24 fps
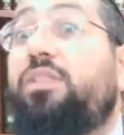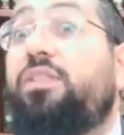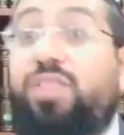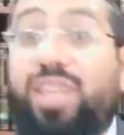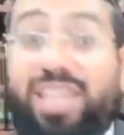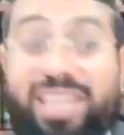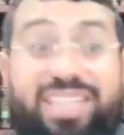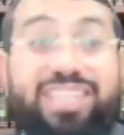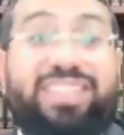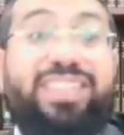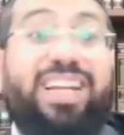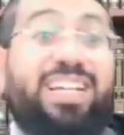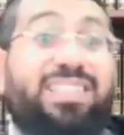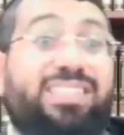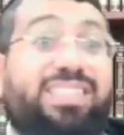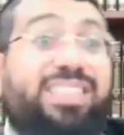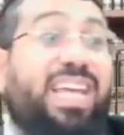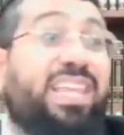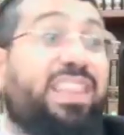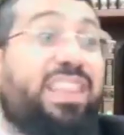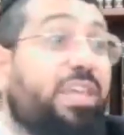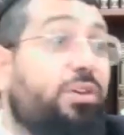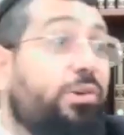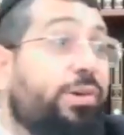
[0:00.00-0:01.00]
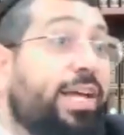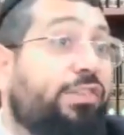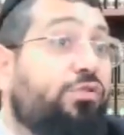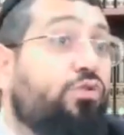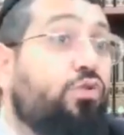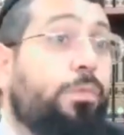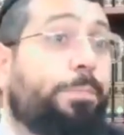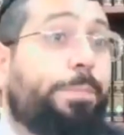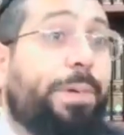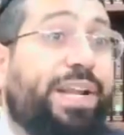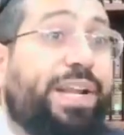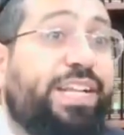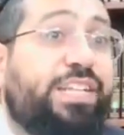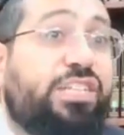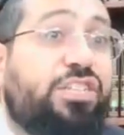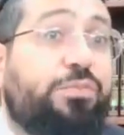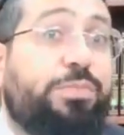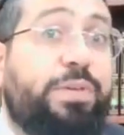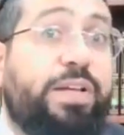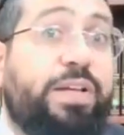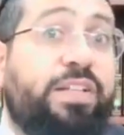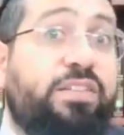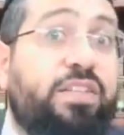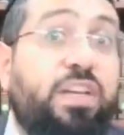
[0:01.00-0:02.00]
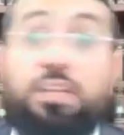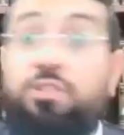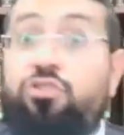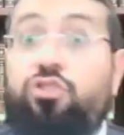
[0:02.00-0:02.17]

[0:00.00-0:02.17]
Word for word: that he does say that you get two punishments.